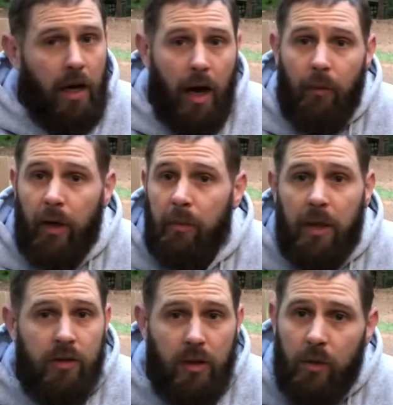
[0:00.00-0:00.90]
I
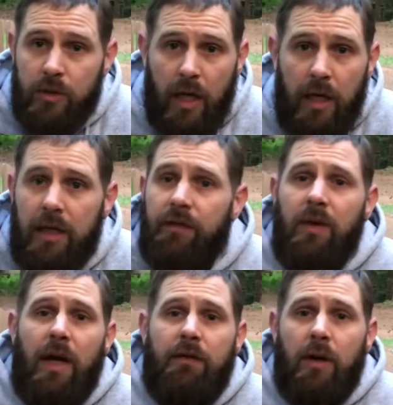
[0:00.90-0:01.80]
recommend you go and try it if
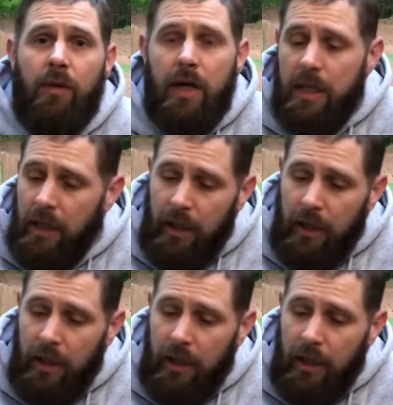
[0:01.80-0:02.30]
you haven't already.